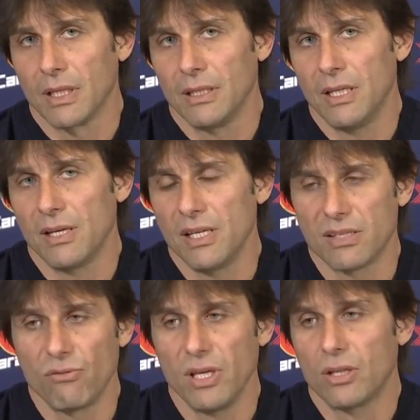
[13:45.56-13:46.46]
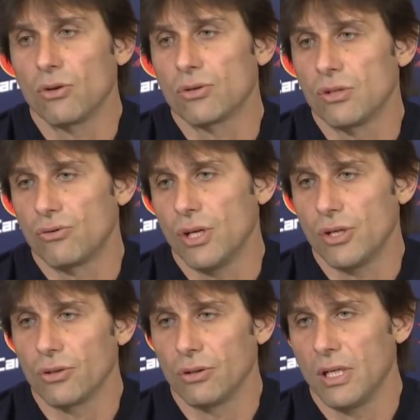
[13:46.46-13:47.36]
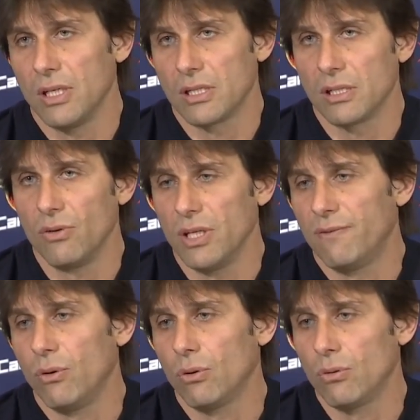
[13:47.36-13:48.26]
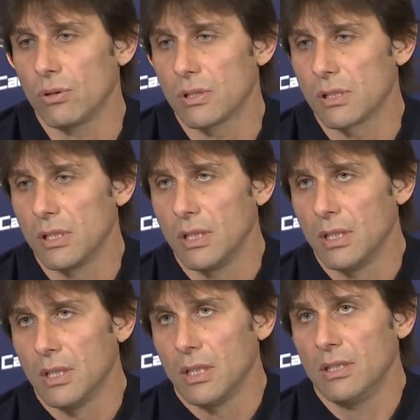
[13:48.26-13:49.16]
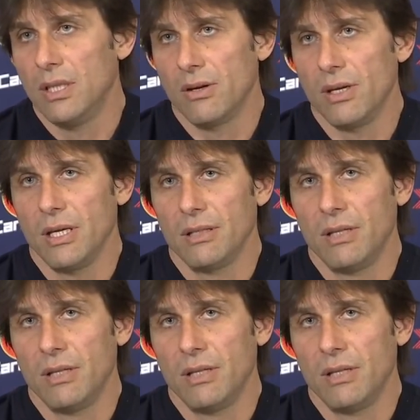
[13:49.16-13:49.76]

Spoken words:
there is great concentration, there is a great focus, you